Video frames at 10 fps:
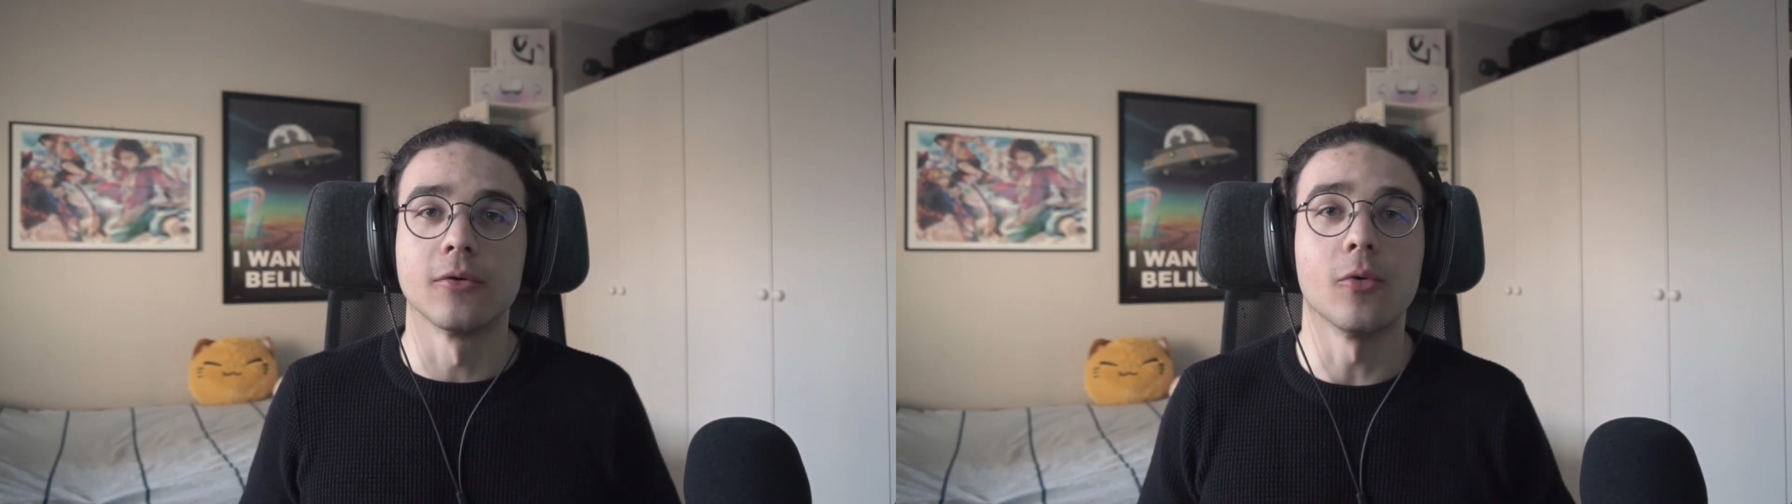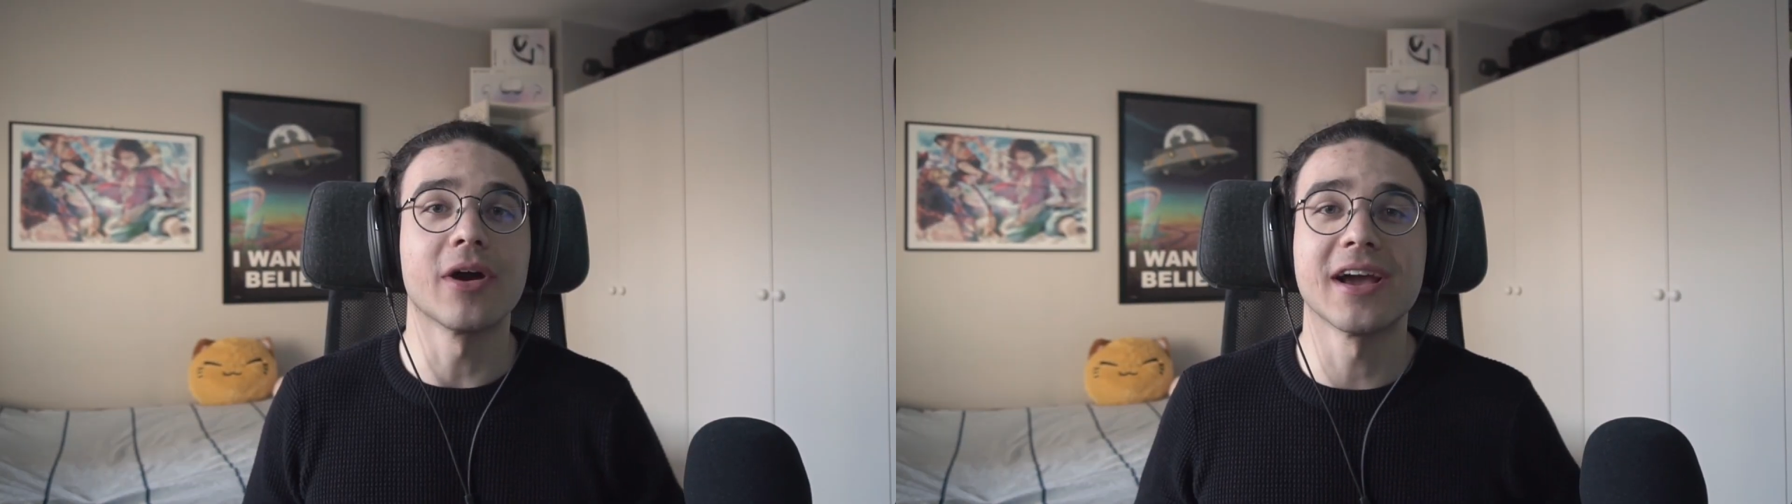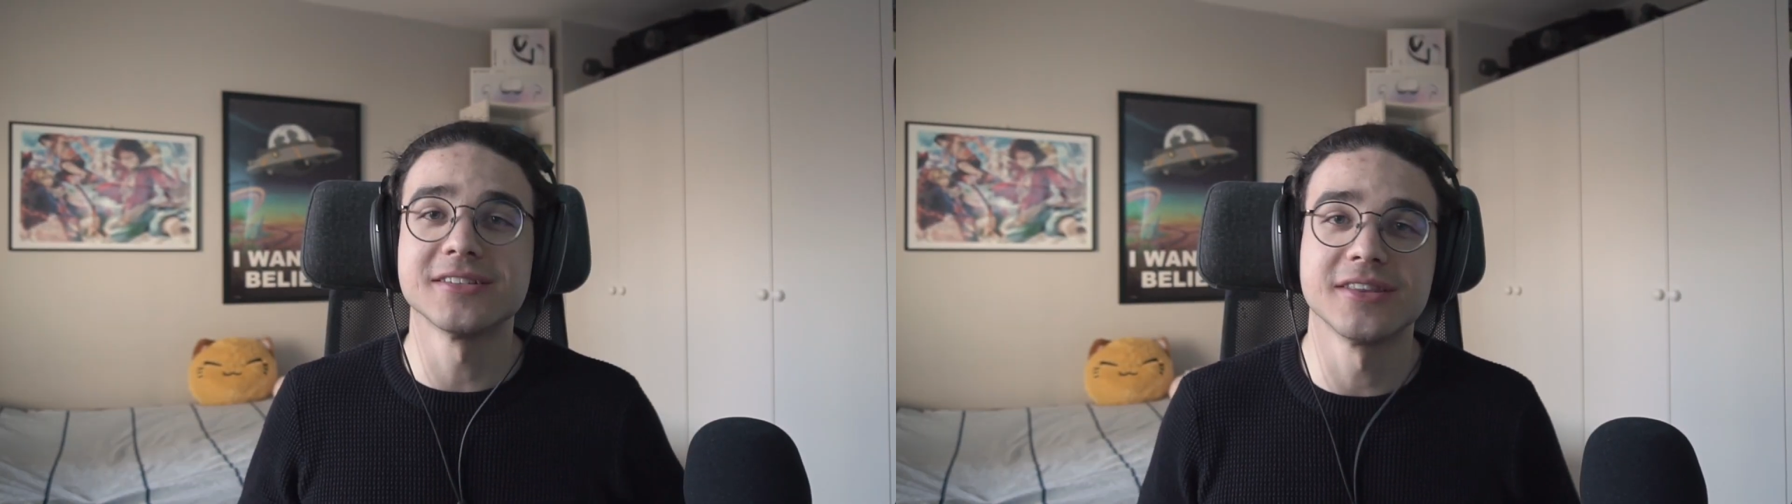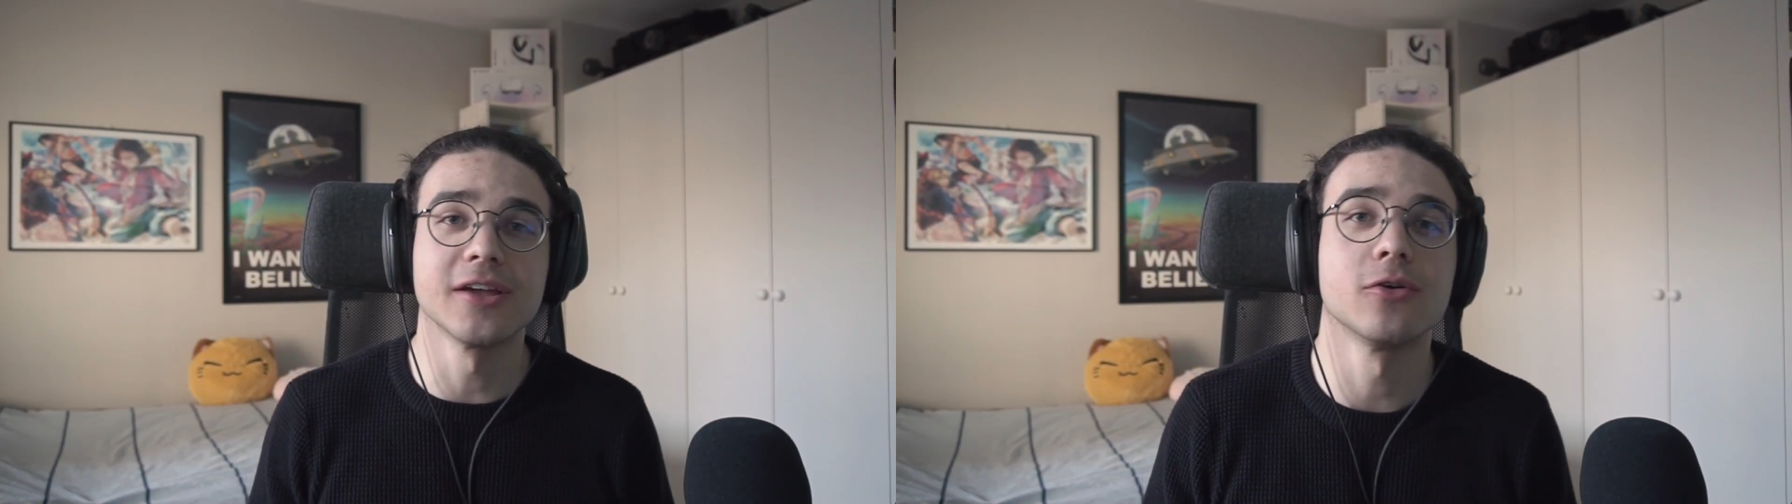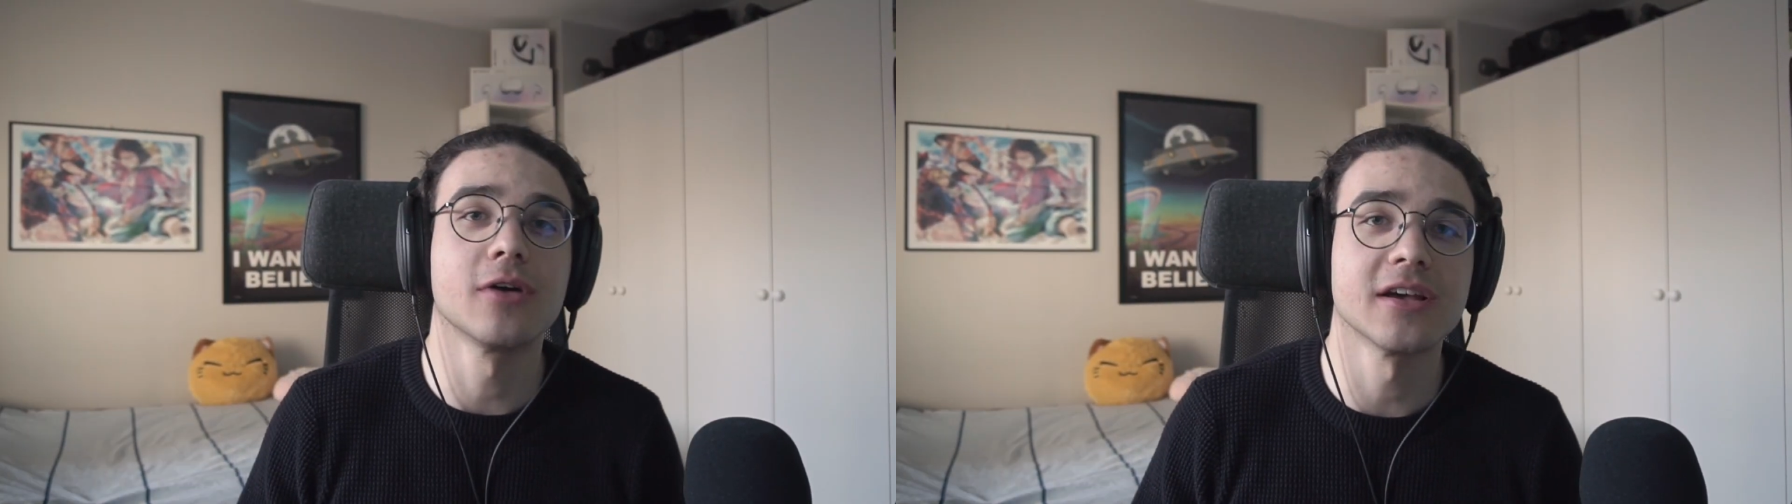Alright guys,
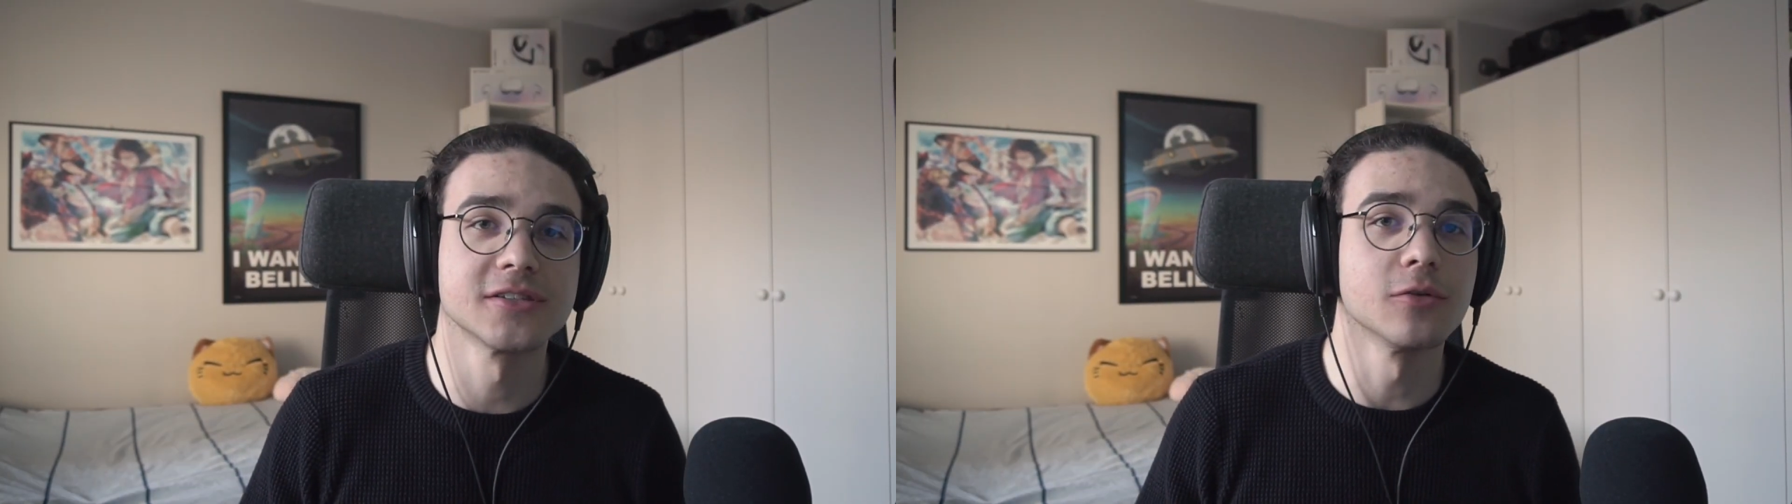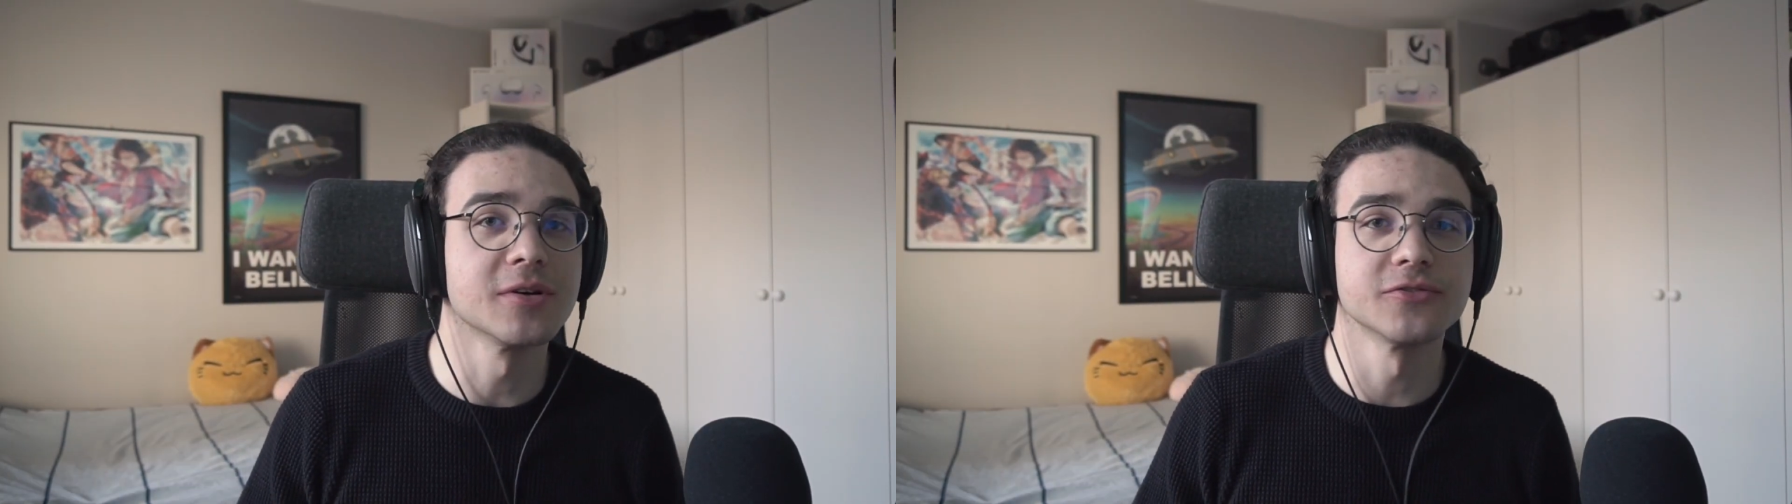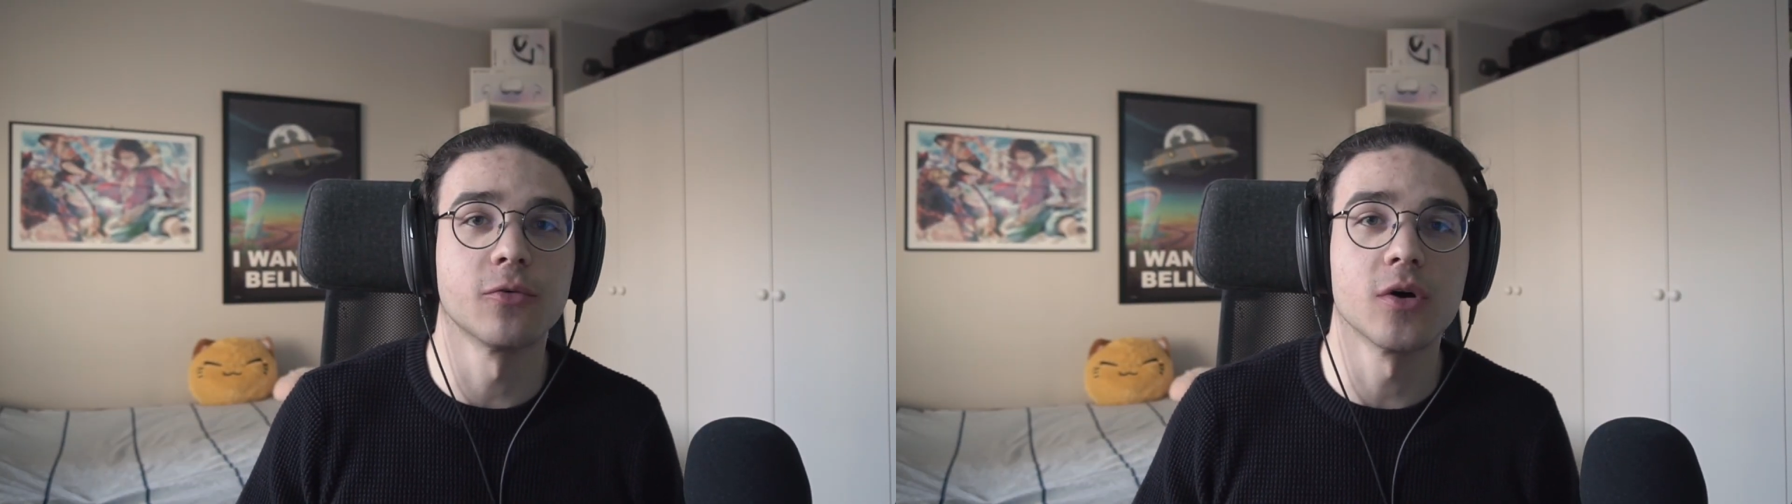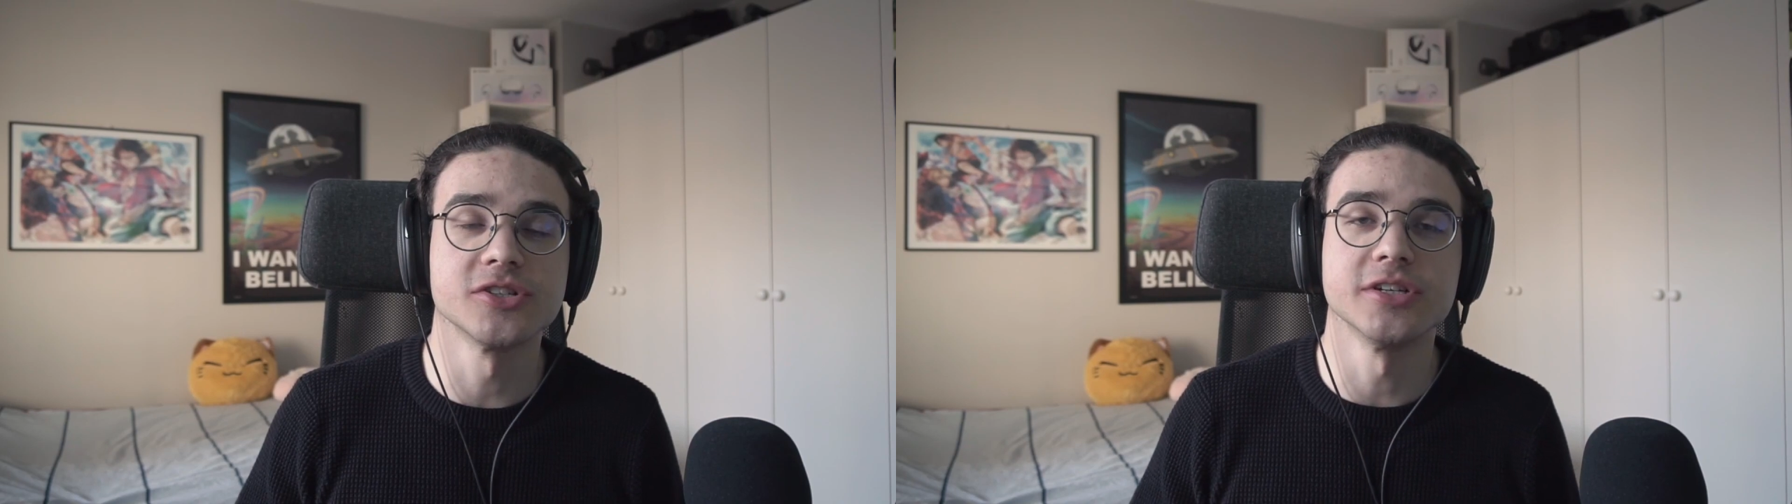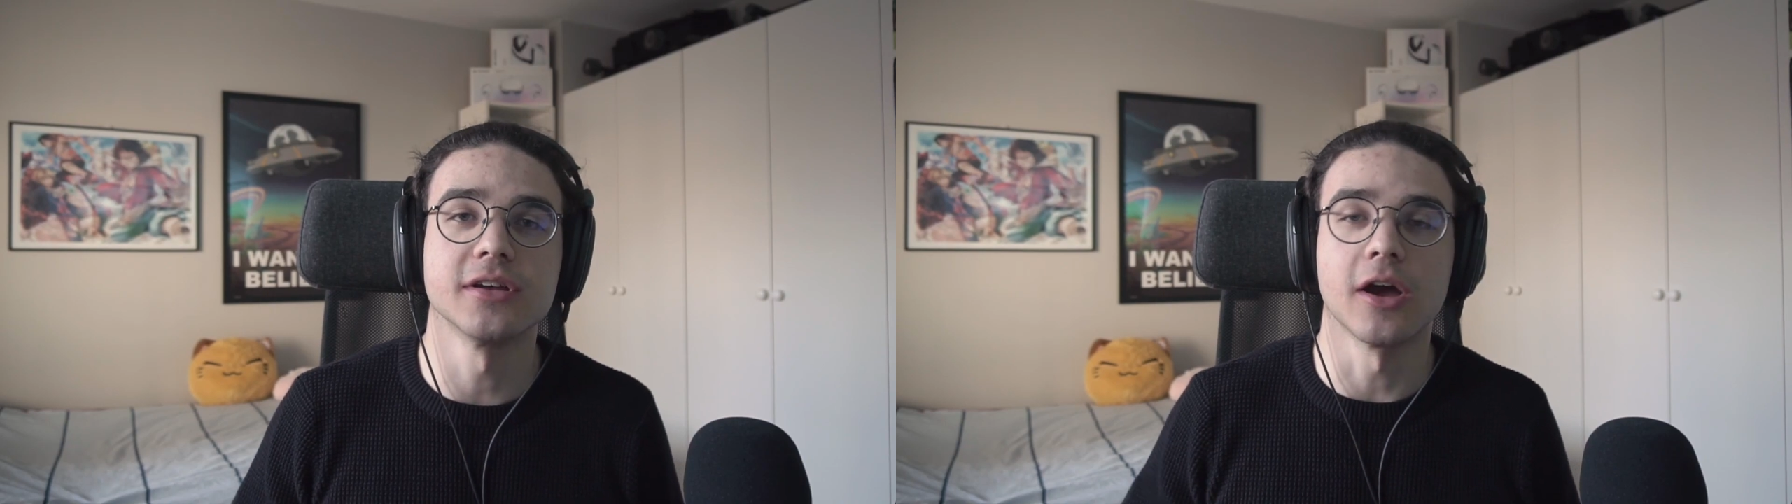thank you guys so much for watching.